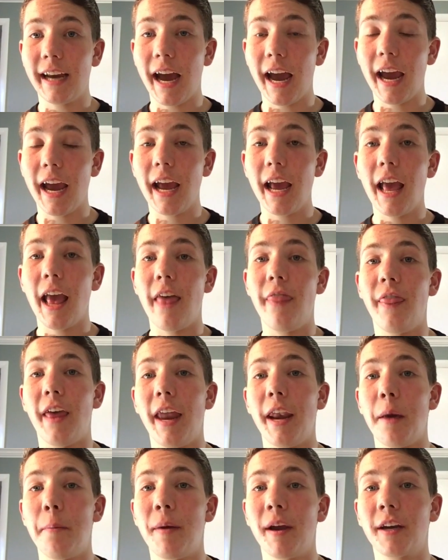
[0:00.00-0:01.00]
diet and
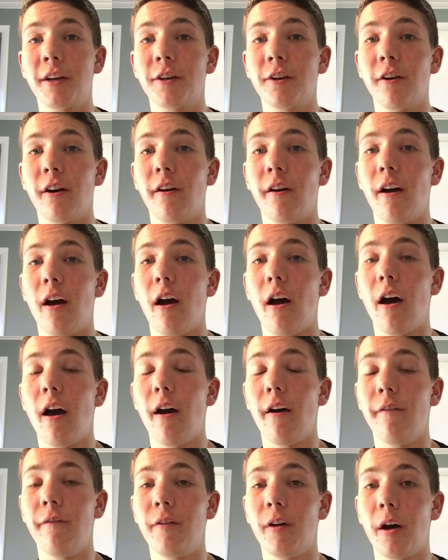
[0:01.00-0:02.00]
then a picture
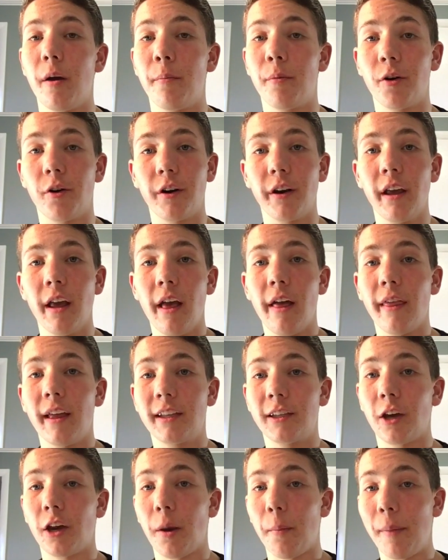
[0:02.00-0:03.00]
of a bird
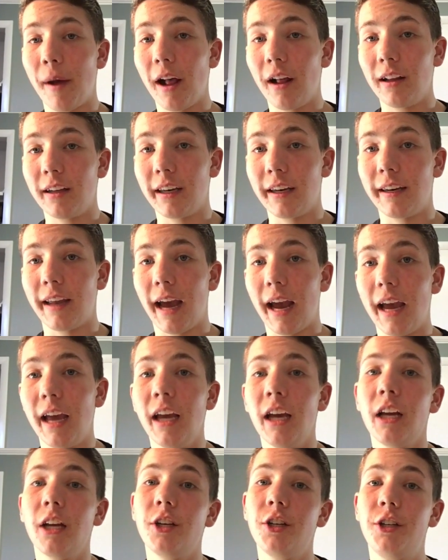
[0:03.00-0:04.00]
that's on a pelleted
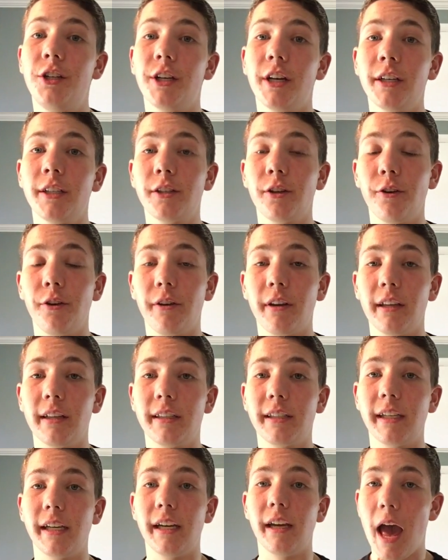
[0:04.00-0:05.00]
diet, just so you can
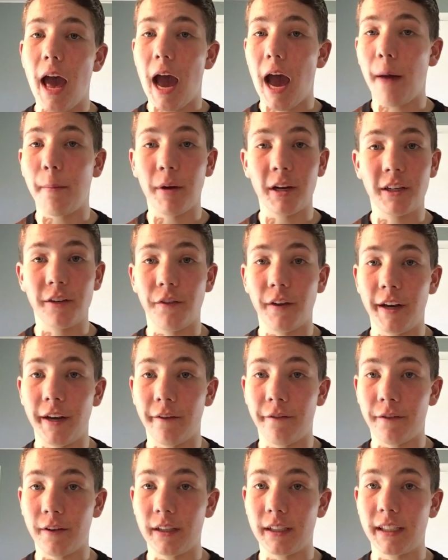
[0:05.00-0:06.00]
see how much of a
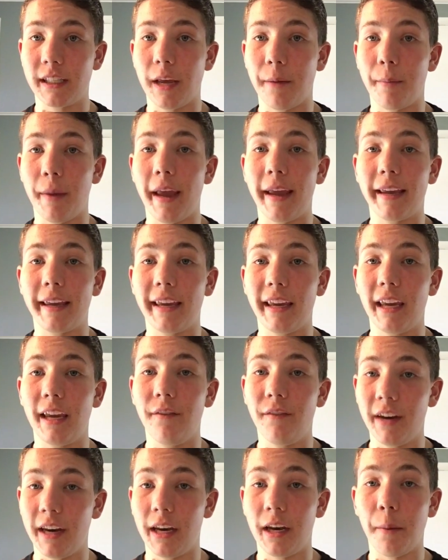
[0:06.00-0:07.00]
difference they make,
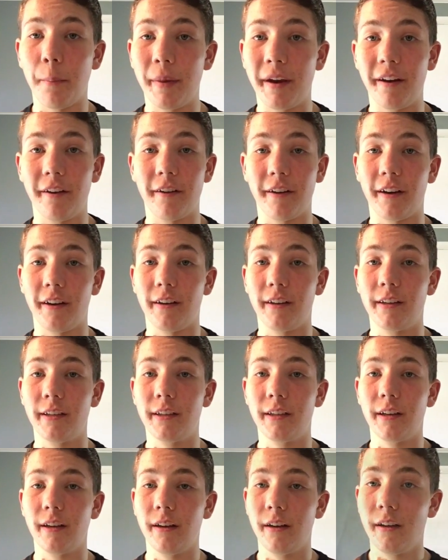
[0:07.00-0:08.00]
even in
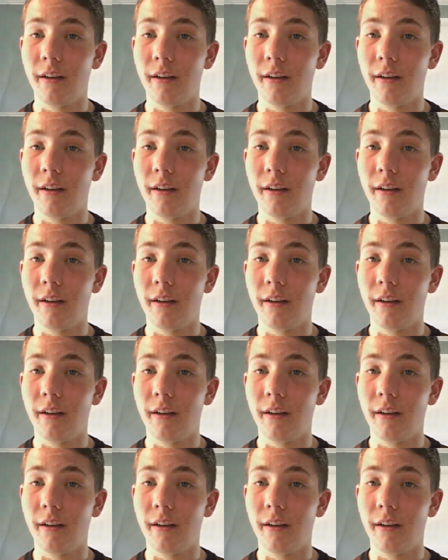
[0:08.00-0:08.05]
appearance.